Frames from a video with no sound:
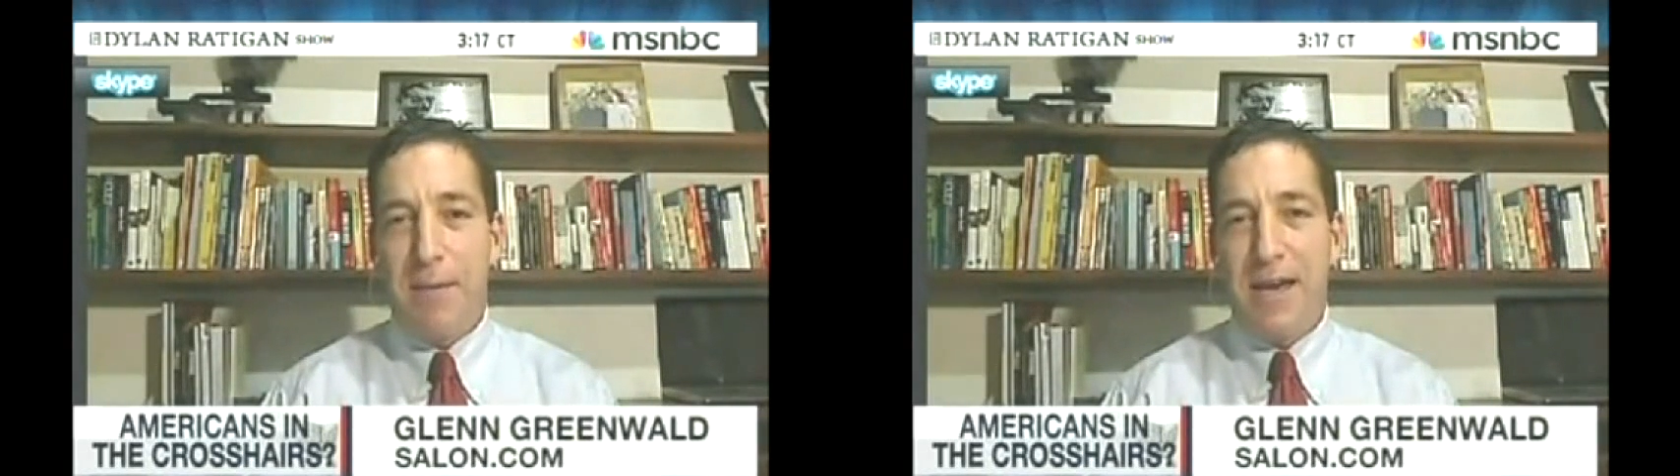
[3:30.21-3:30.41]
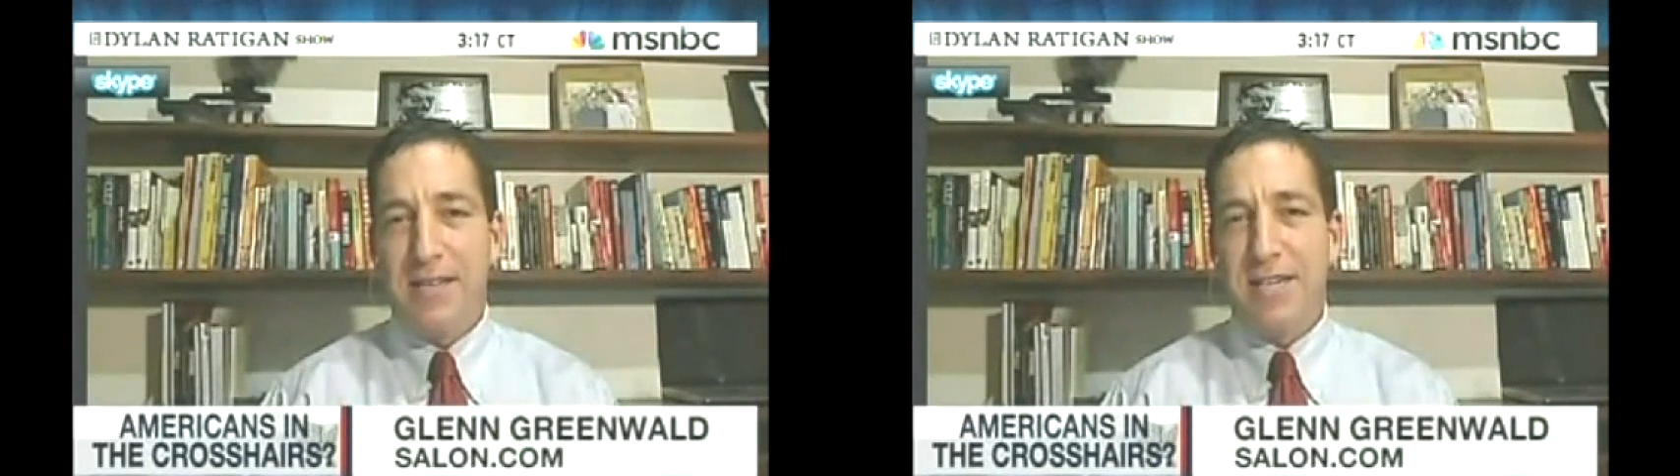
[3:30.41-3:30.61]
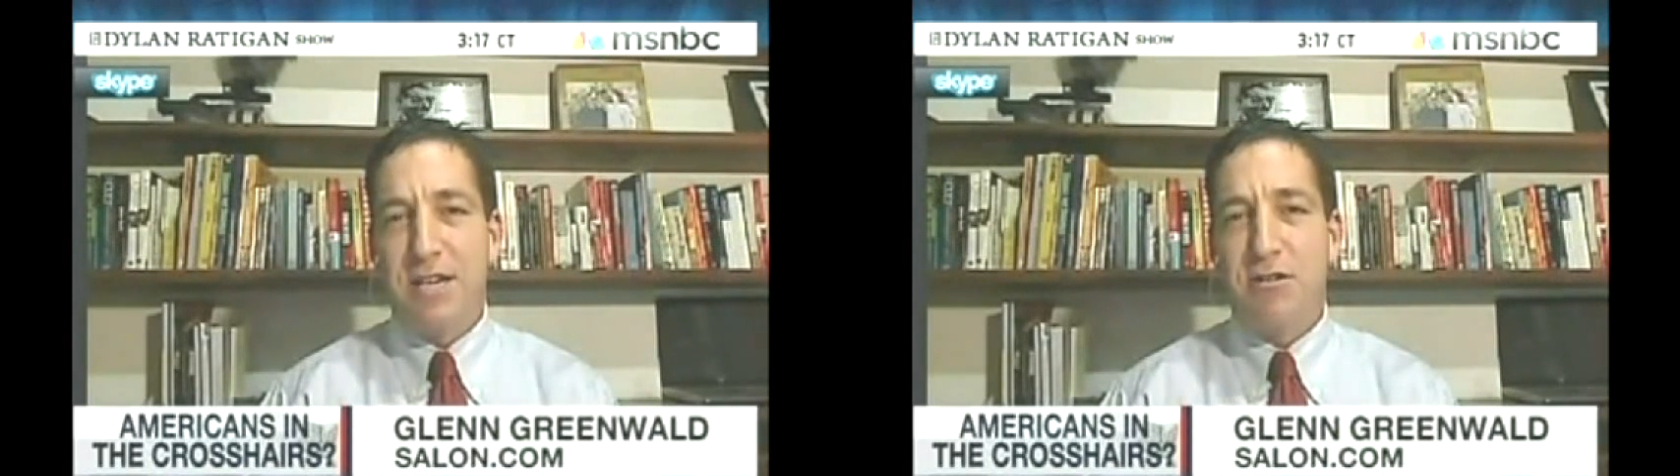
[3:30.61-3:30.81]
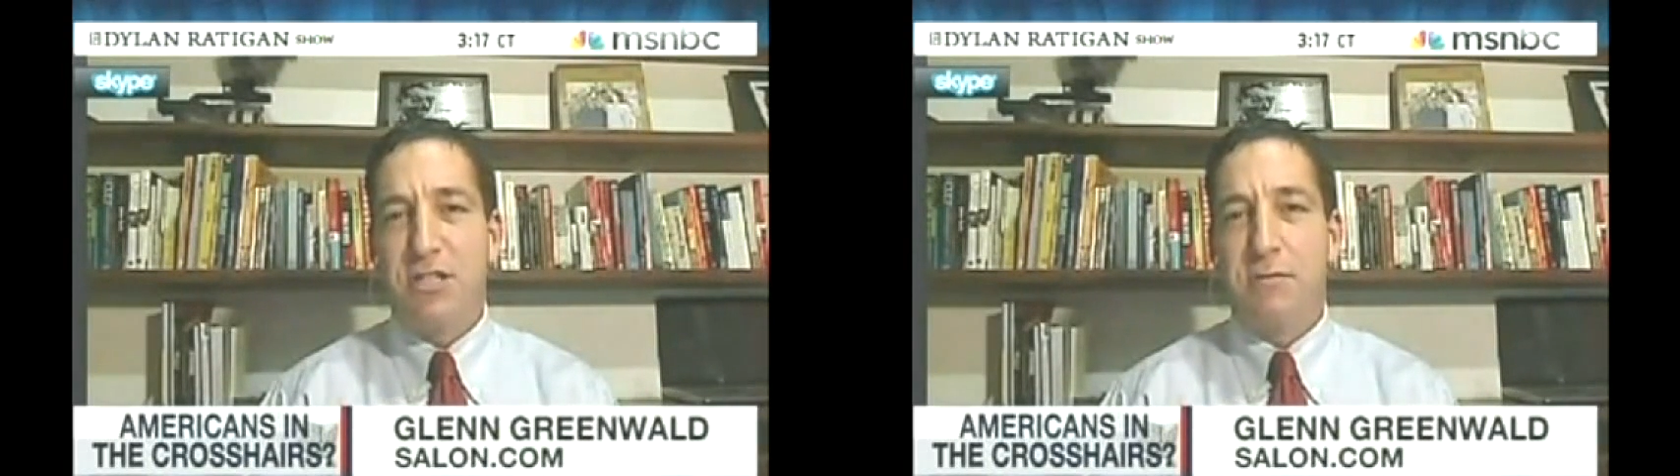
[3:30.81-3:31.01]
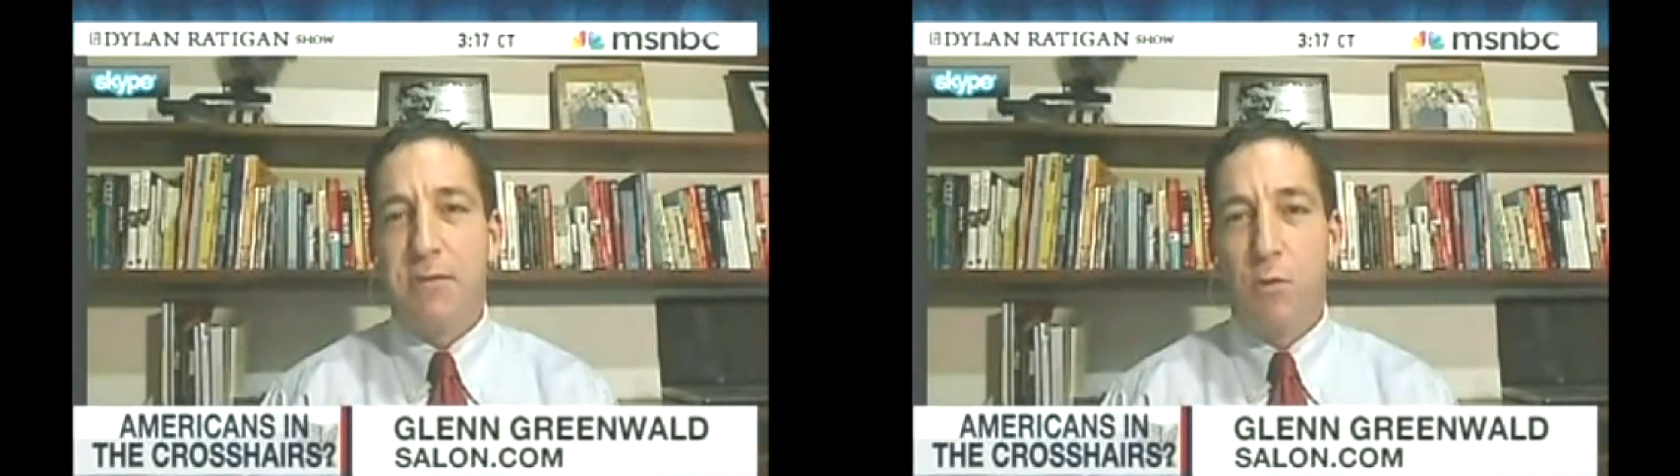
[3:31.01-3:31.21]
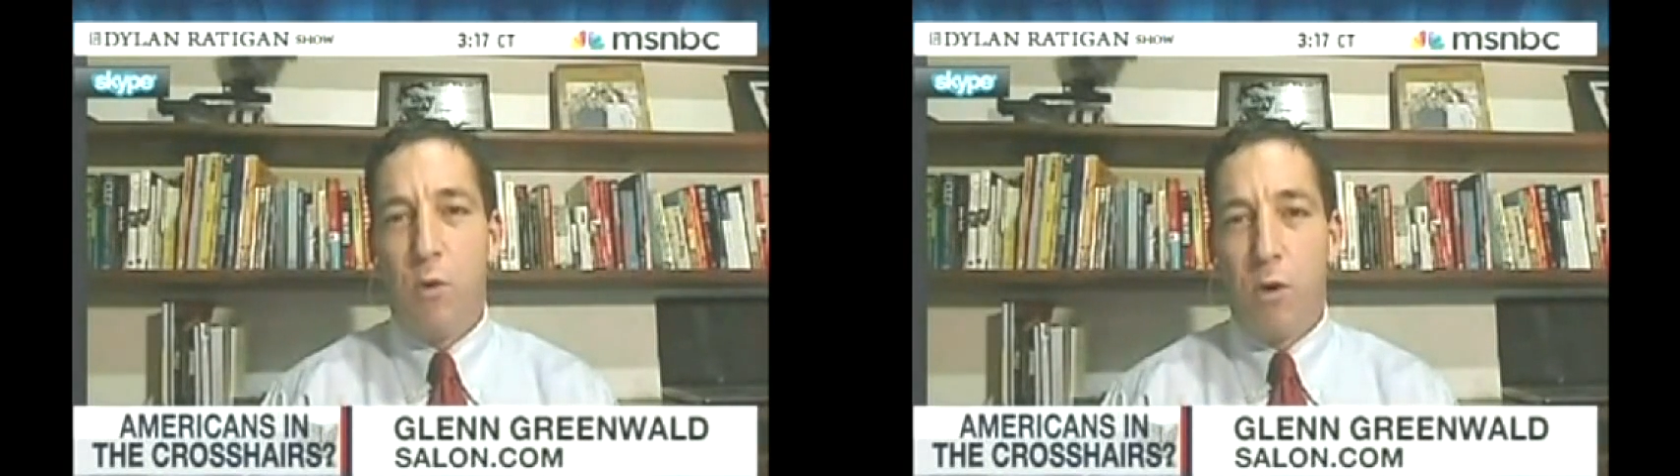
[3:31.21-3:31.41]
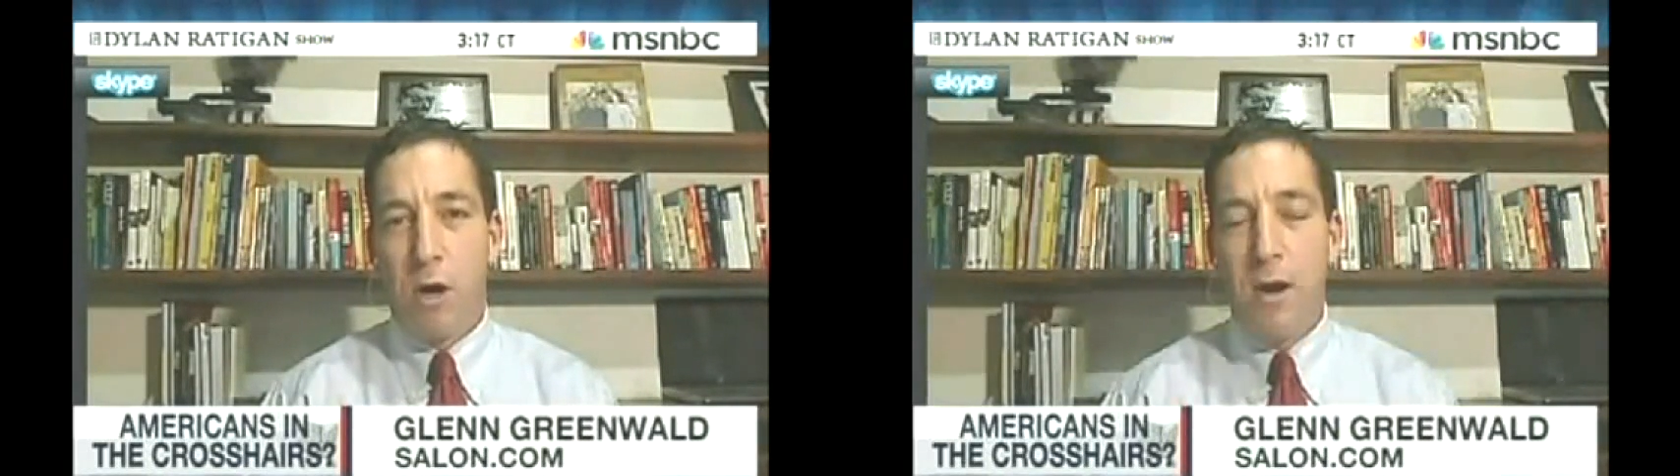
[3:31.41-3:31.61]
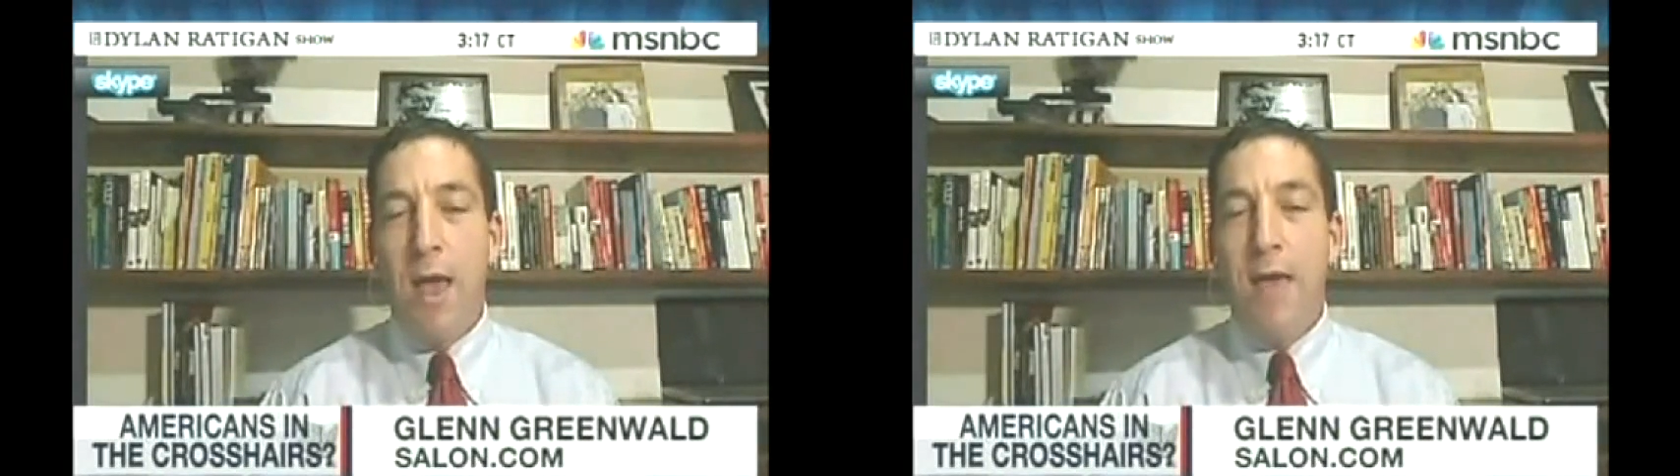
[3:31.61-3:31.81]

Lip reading: by terrorism and war.